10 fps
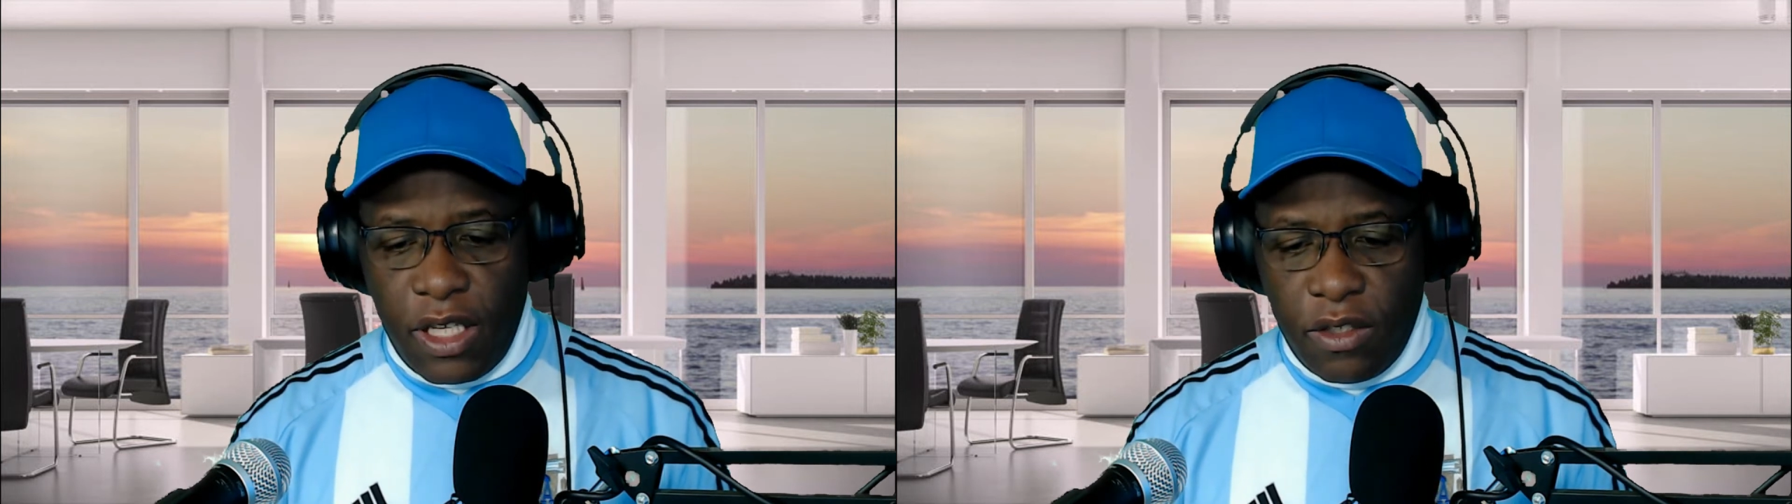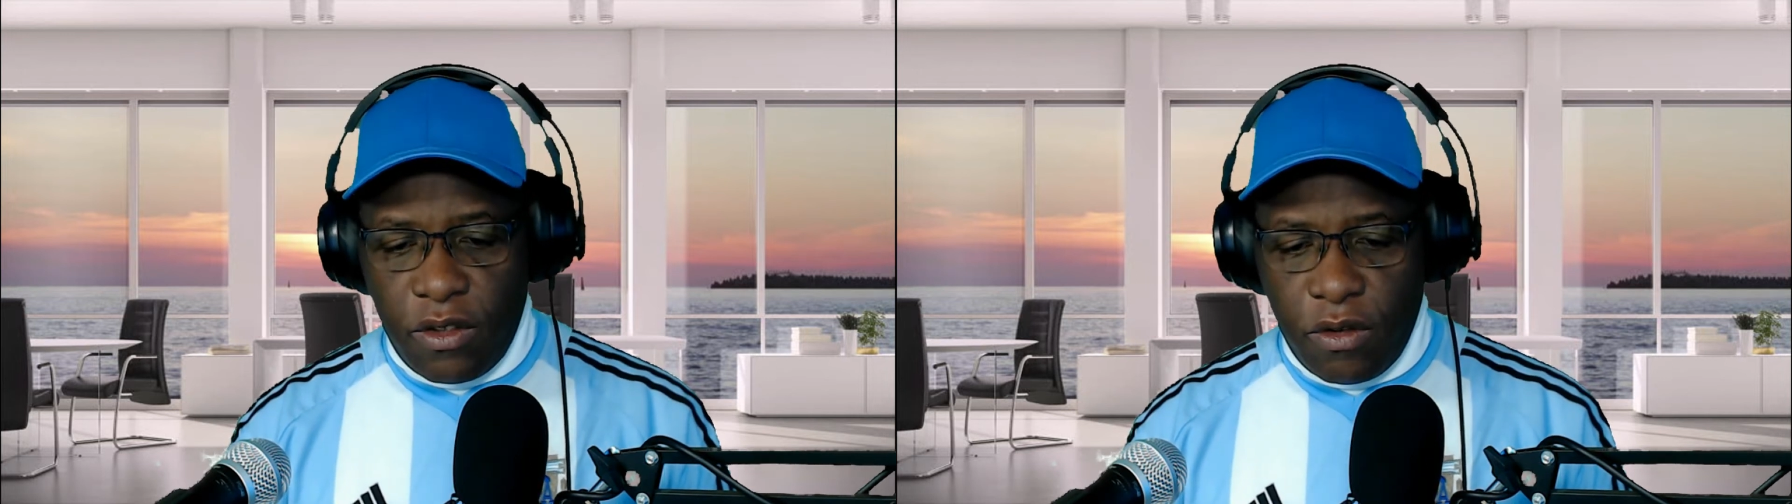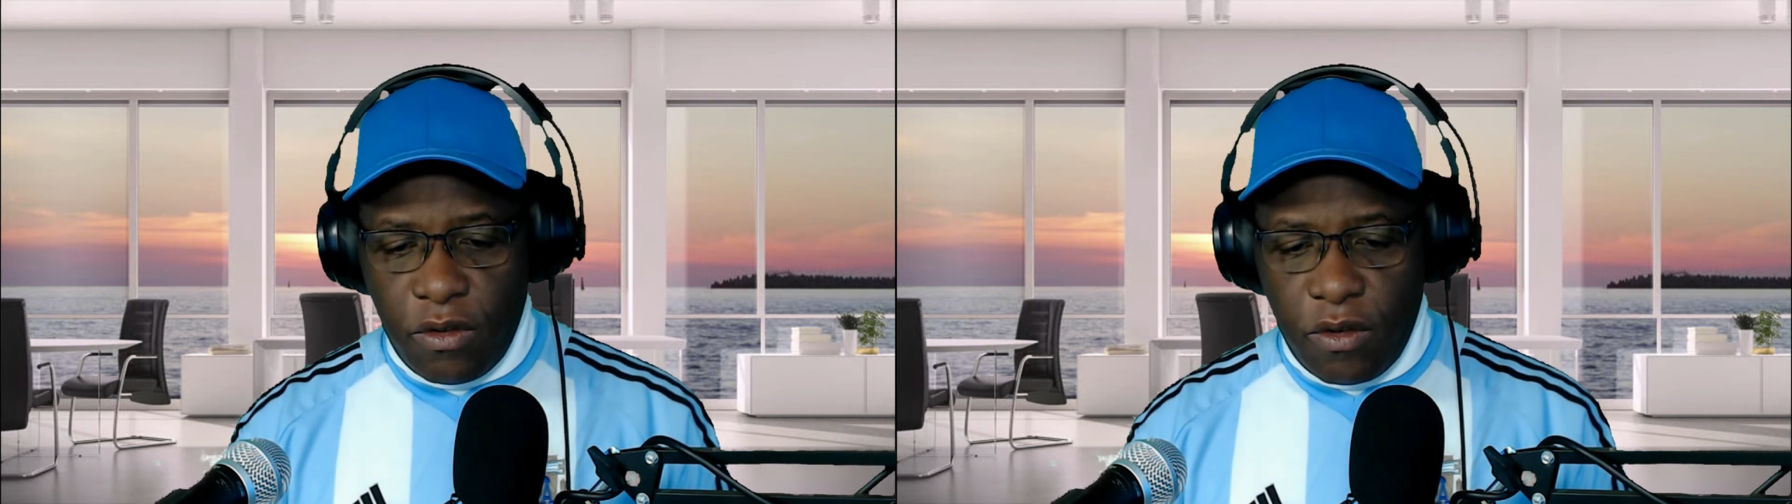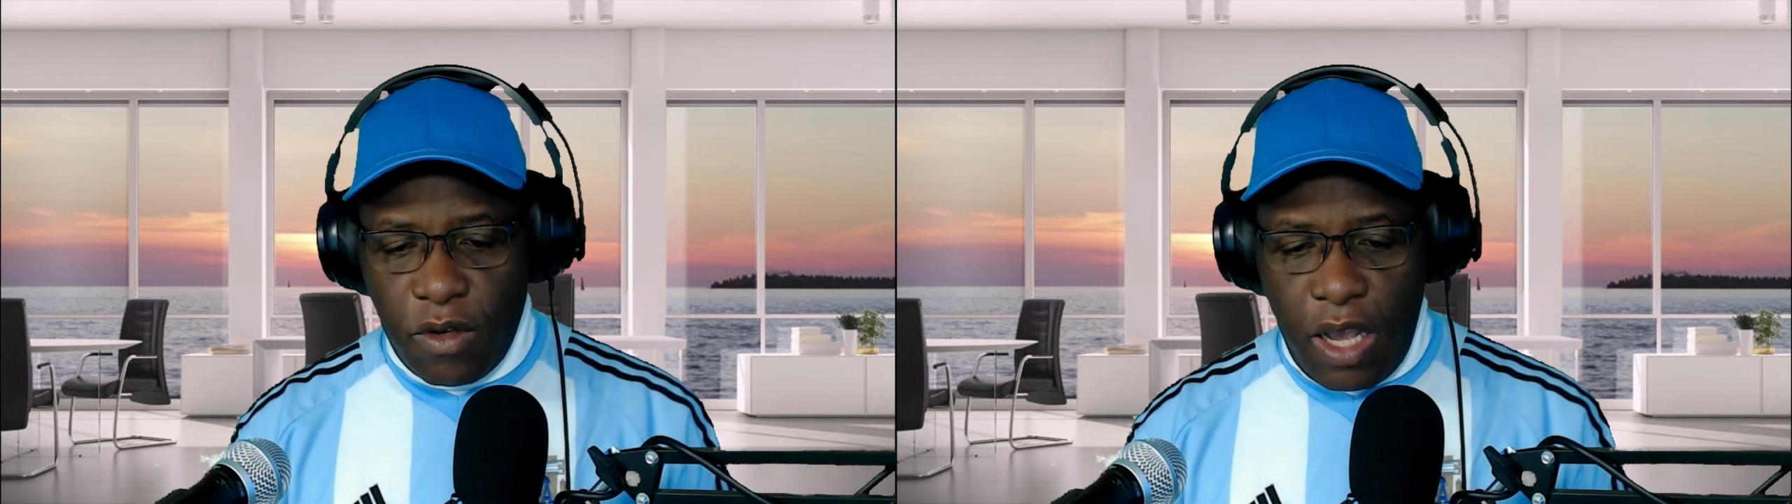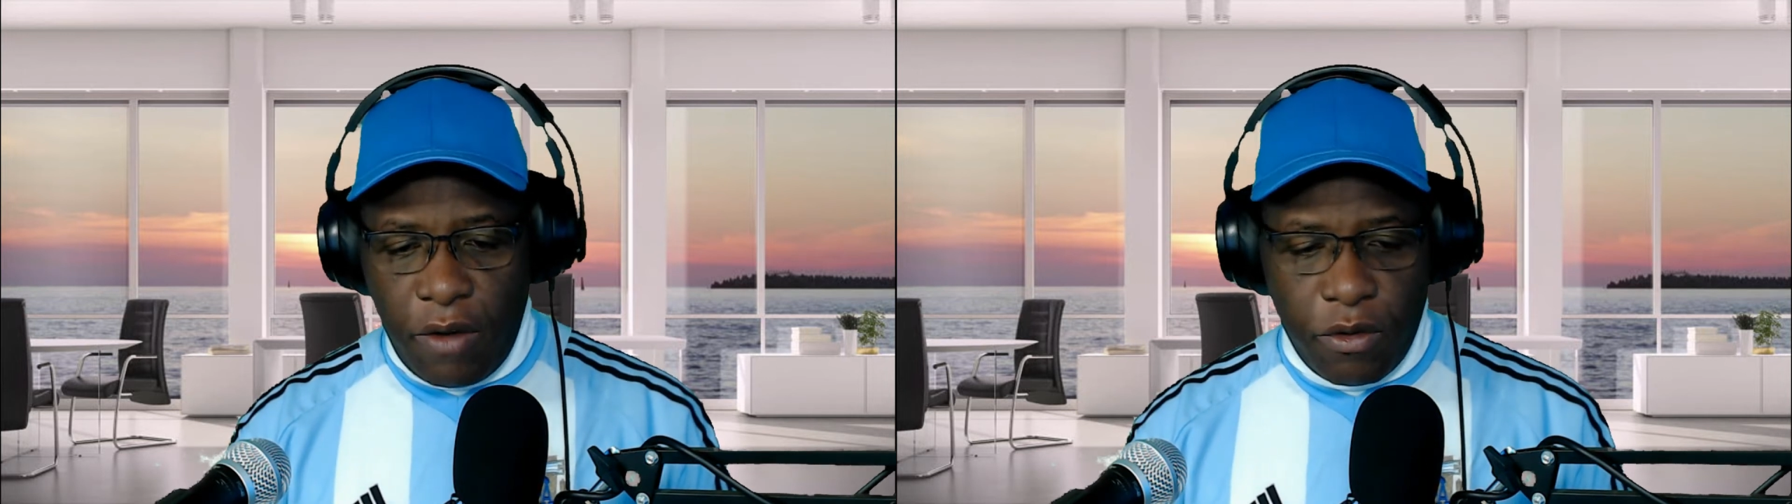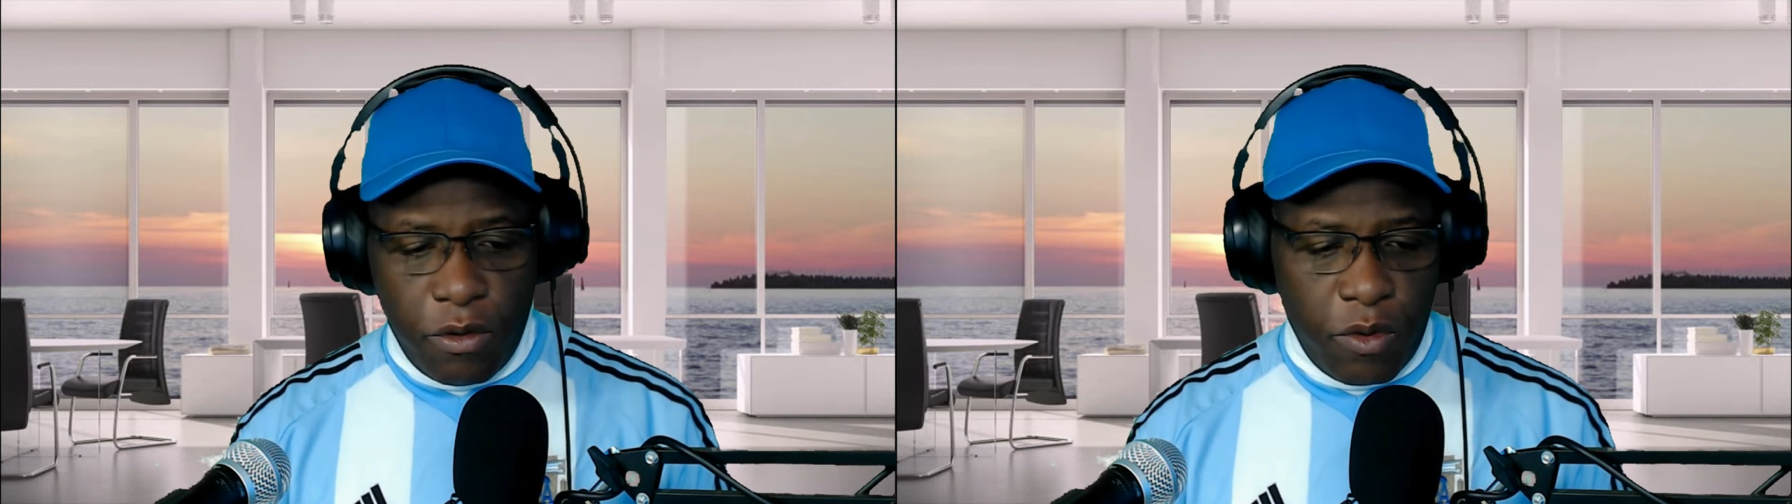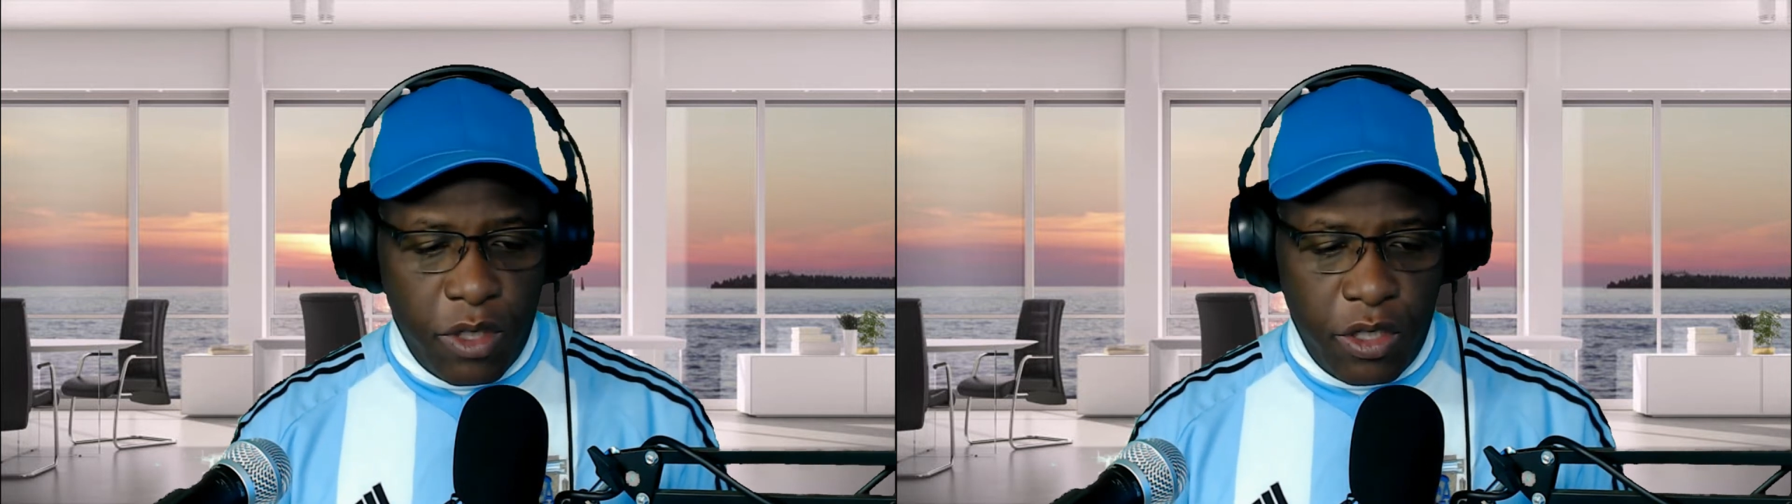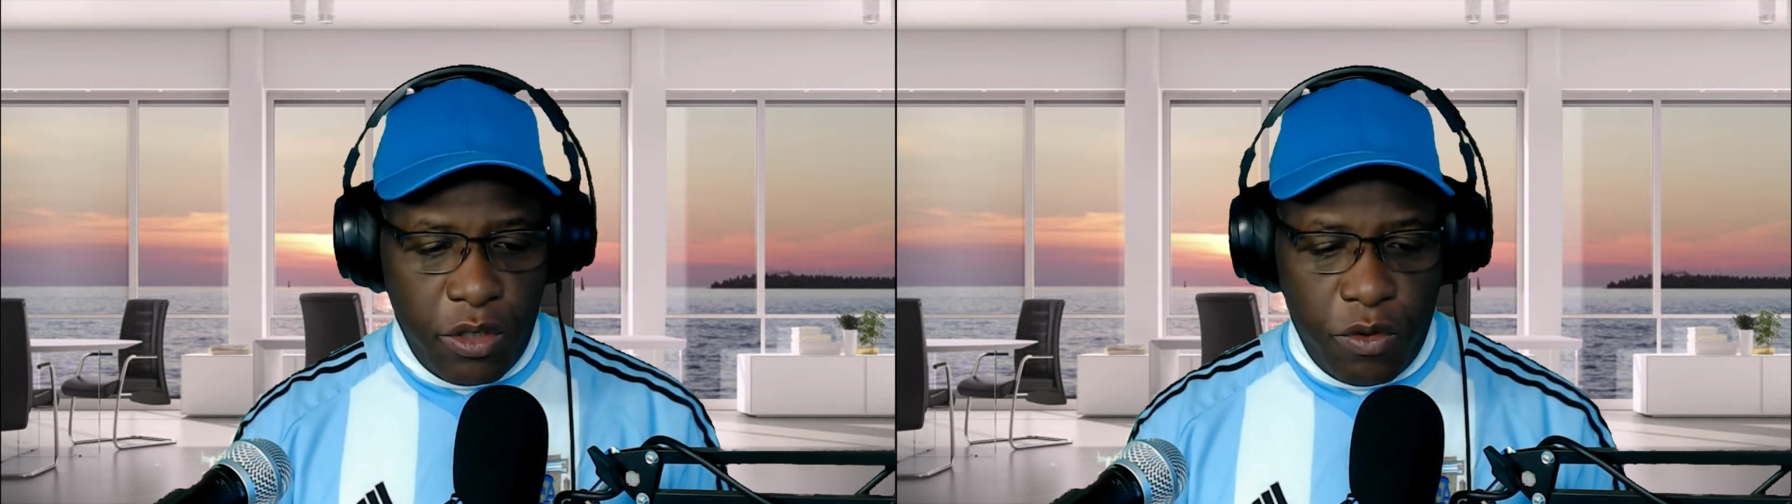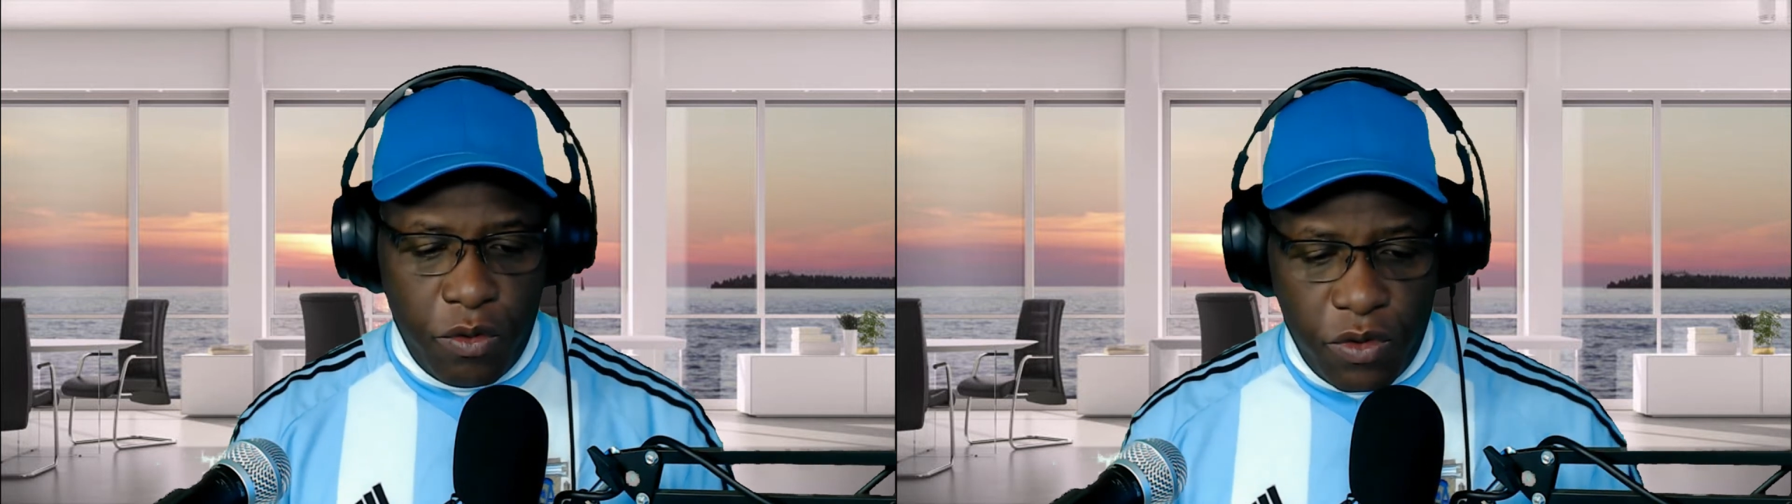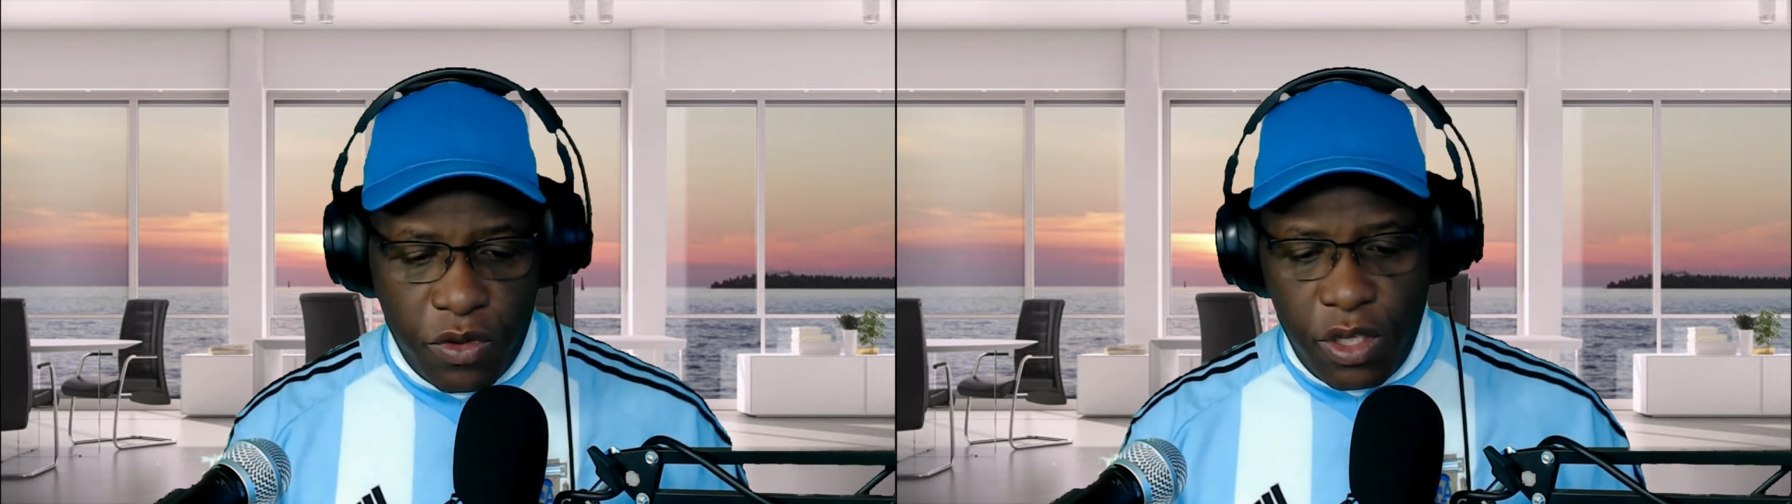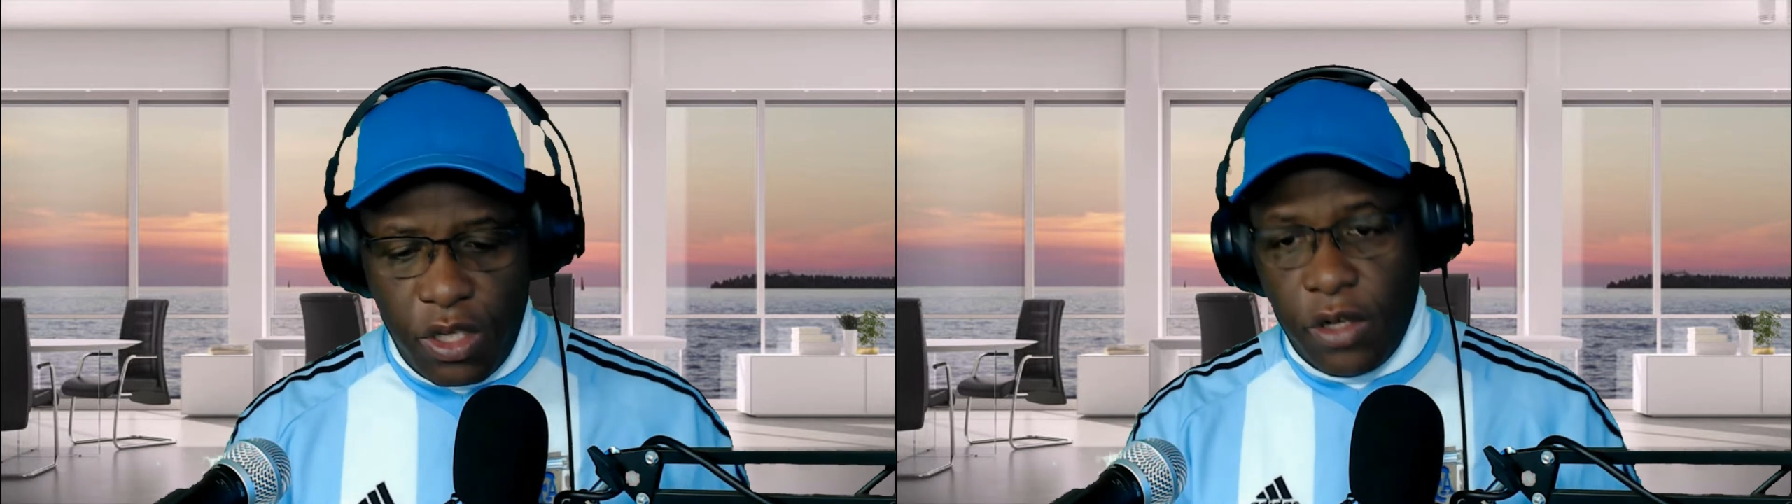into how you'd want to use